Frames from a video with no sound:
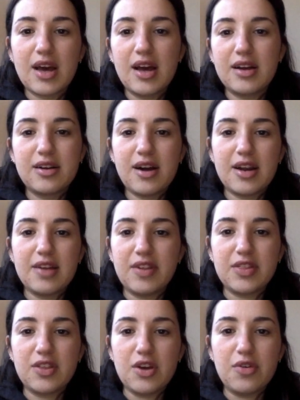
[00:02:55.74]
kind of like
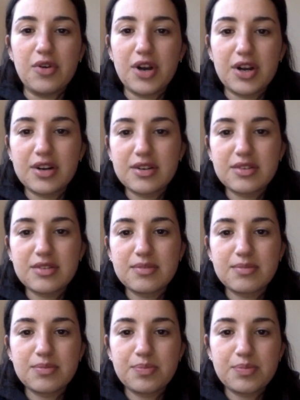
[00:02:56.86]
the yogurt
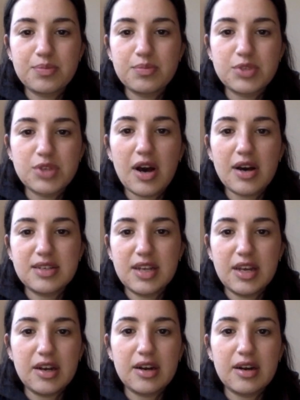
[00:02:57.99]
sauce
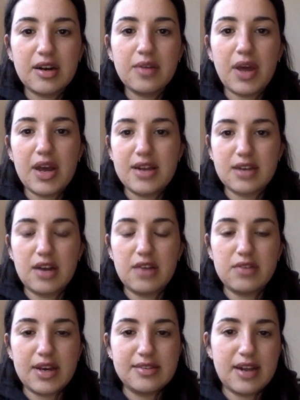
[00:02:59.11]
here, but it is kind of
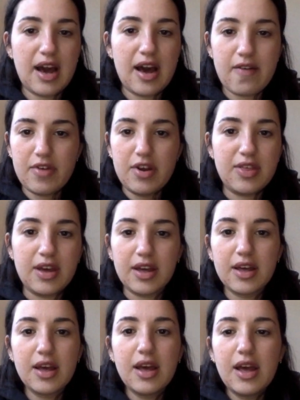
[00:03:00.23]
nice to have everything
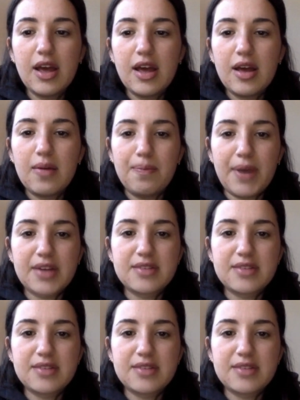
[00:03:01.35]
mixed